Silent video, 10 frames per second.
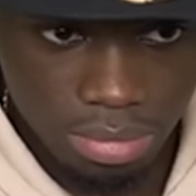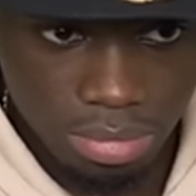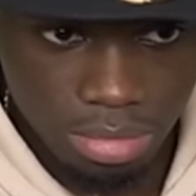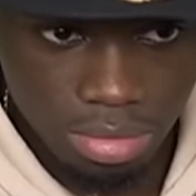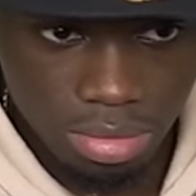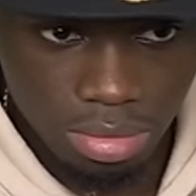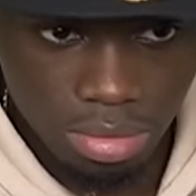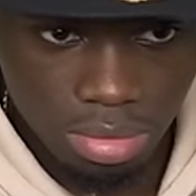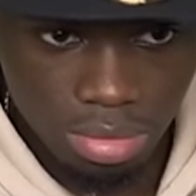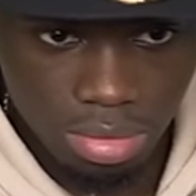
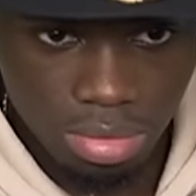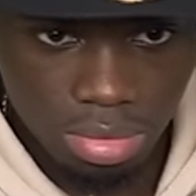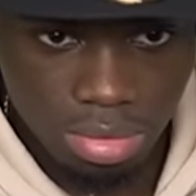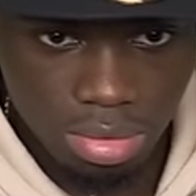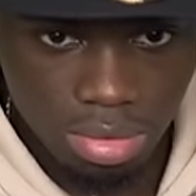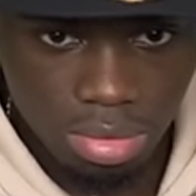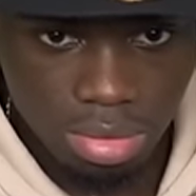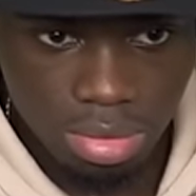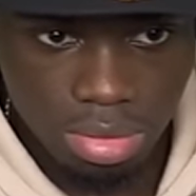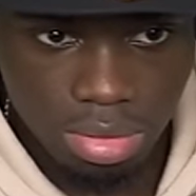
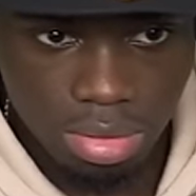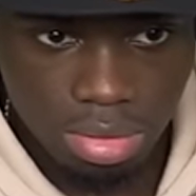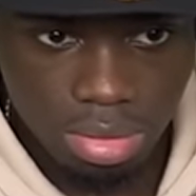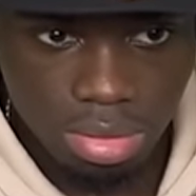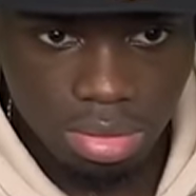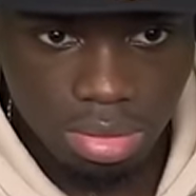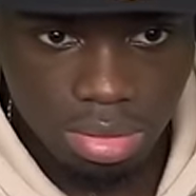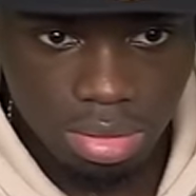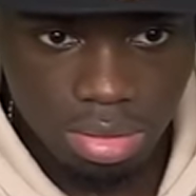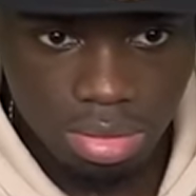
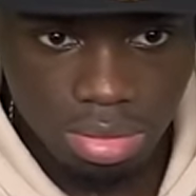The person shown says nothing.